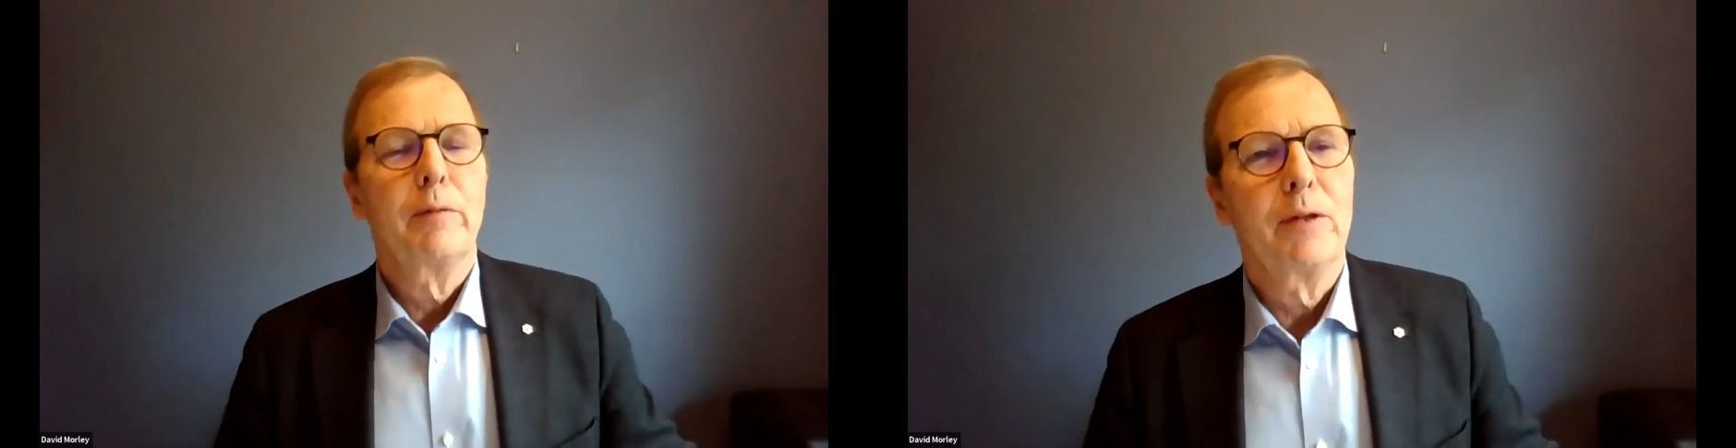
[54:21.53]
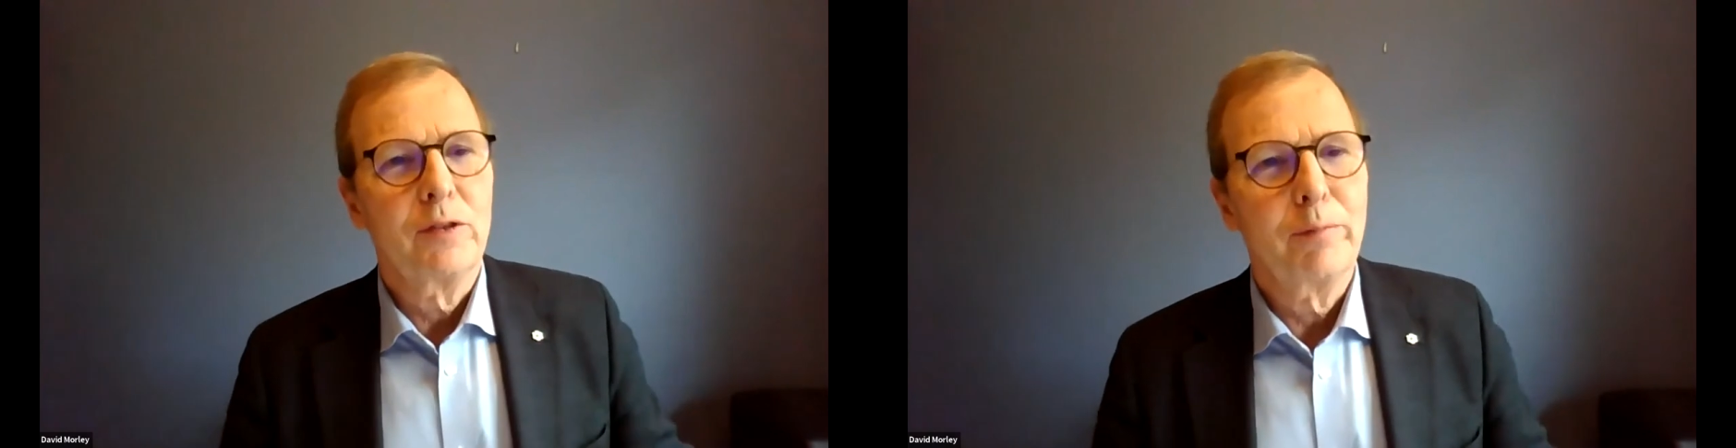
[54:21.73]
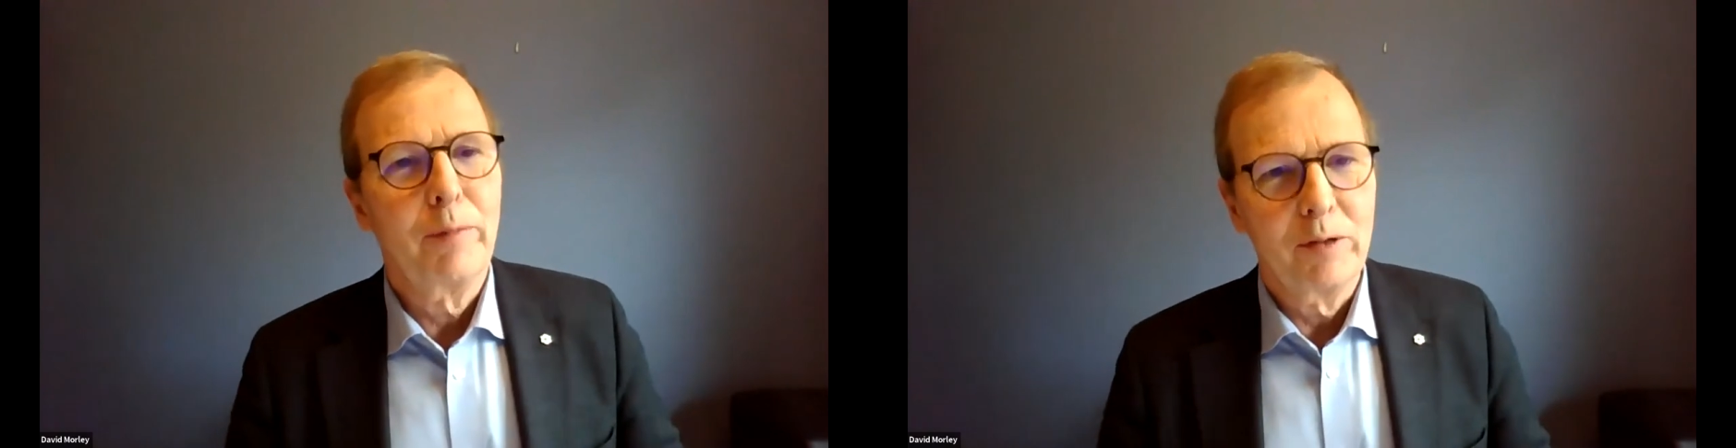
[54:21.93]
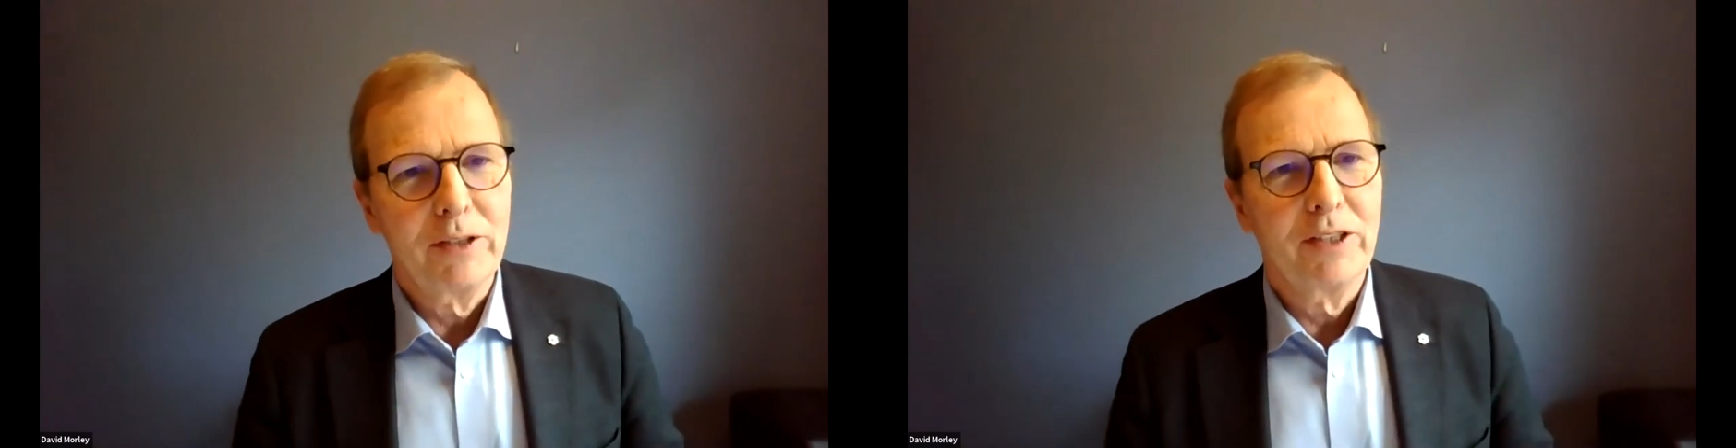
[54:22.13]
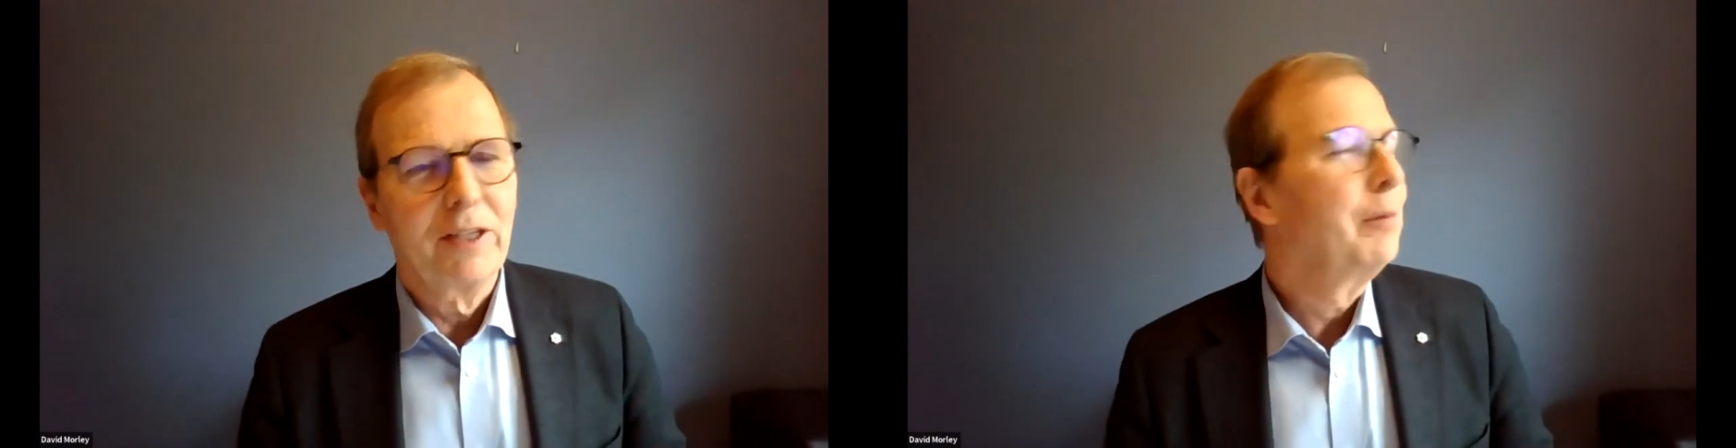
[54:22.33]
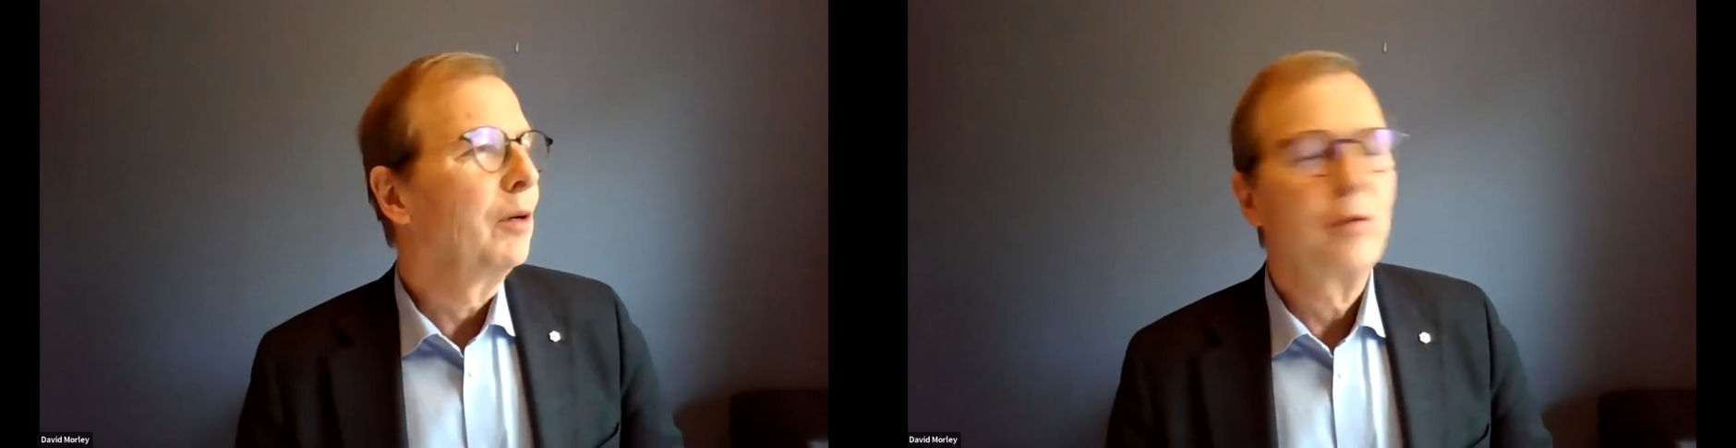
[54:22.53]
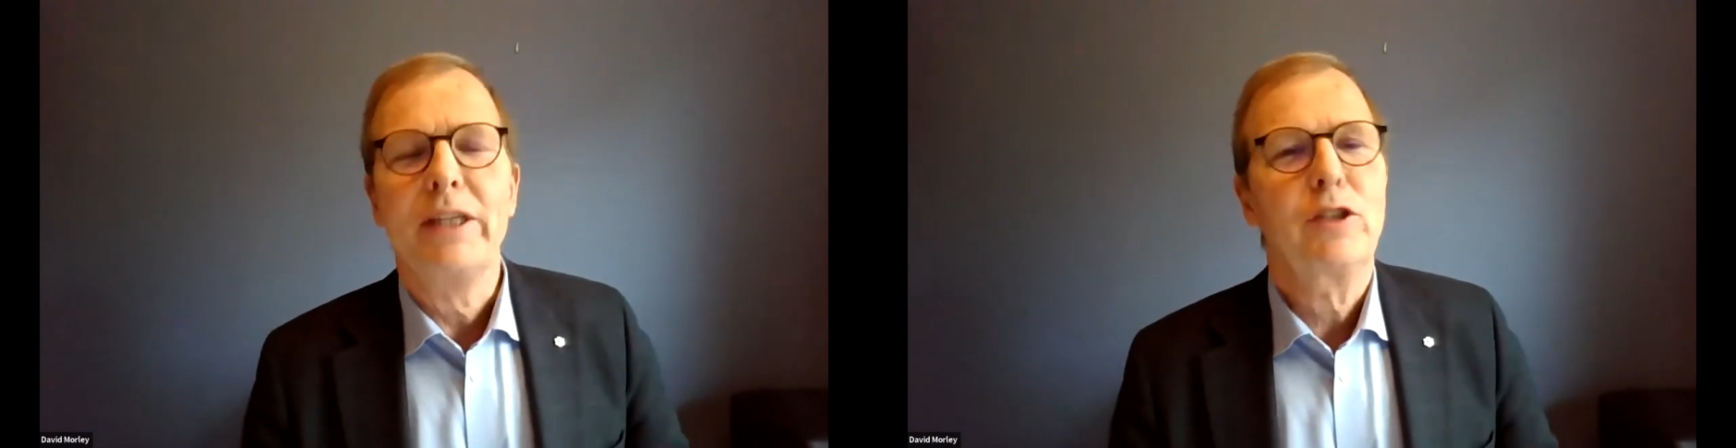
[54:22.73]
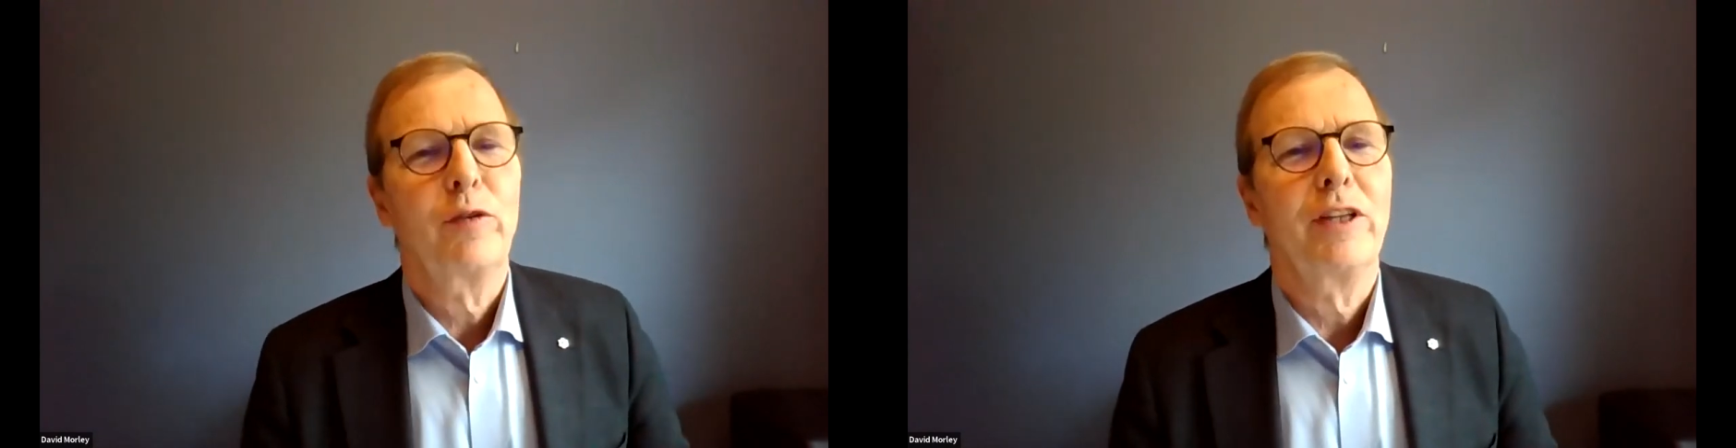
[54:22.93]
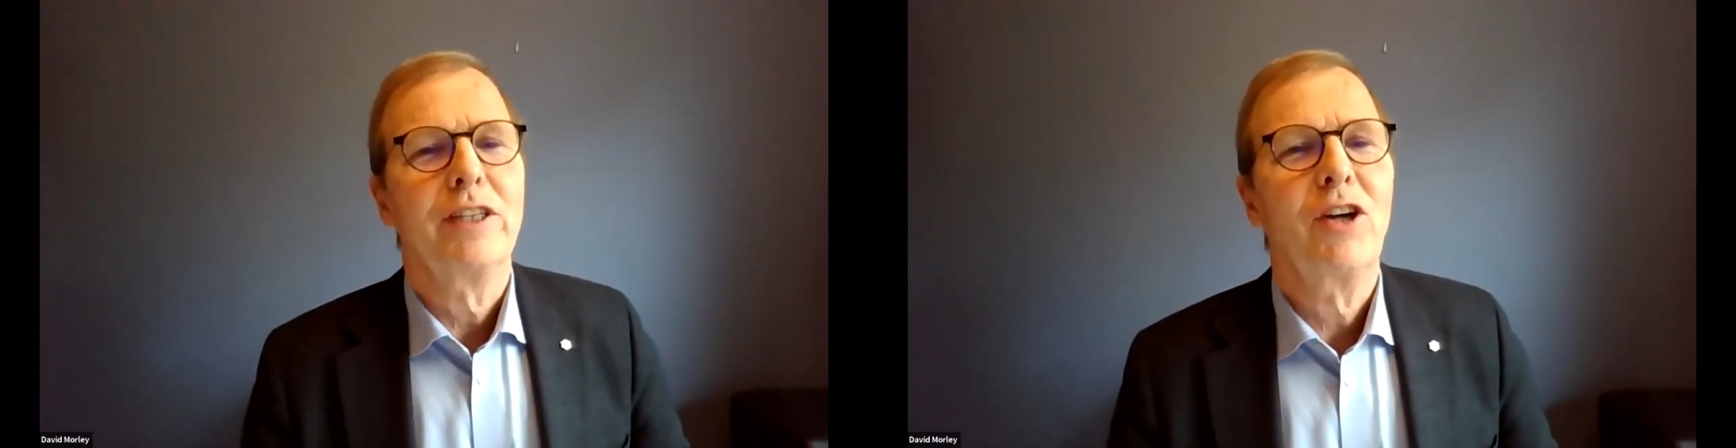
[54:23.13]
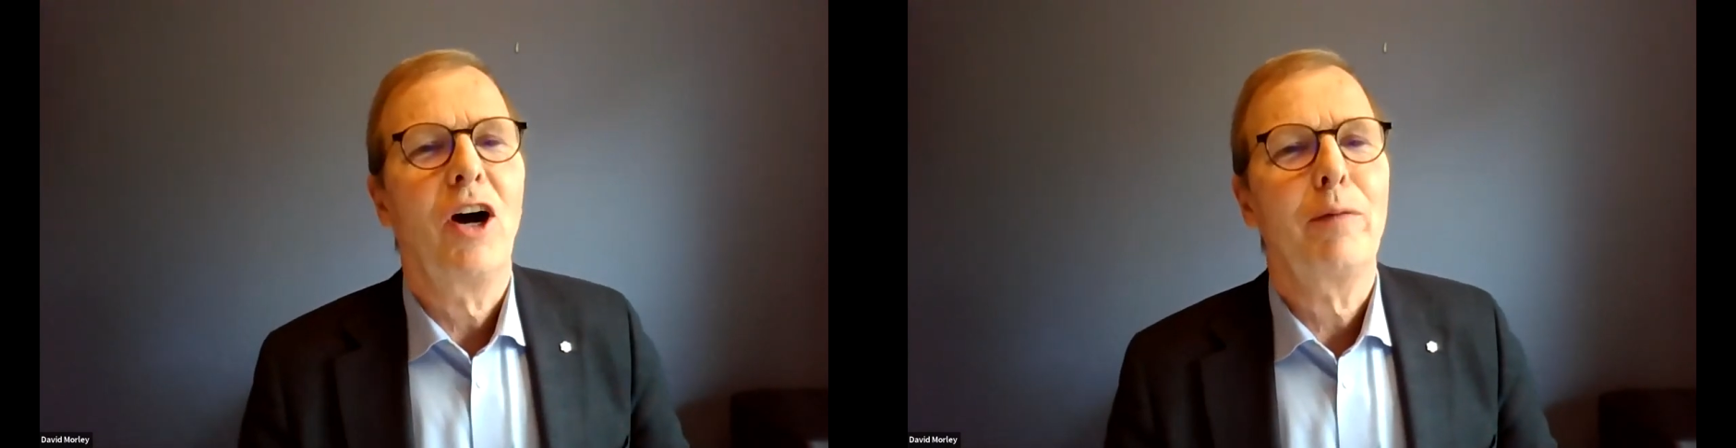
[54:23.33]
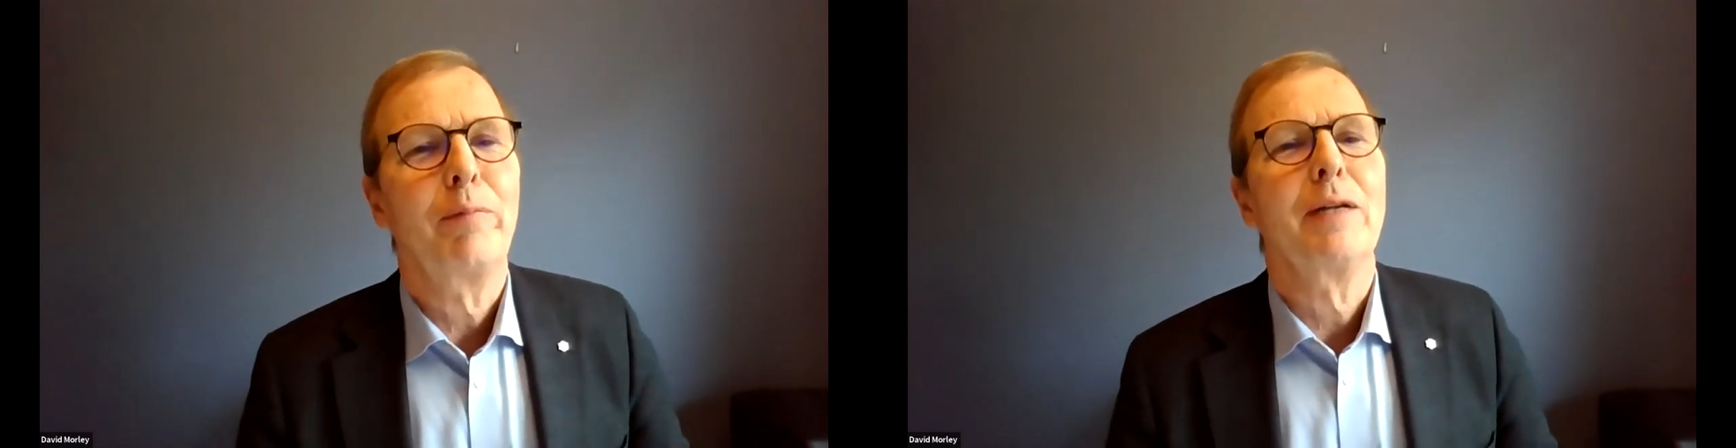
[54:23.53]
about reach for the top.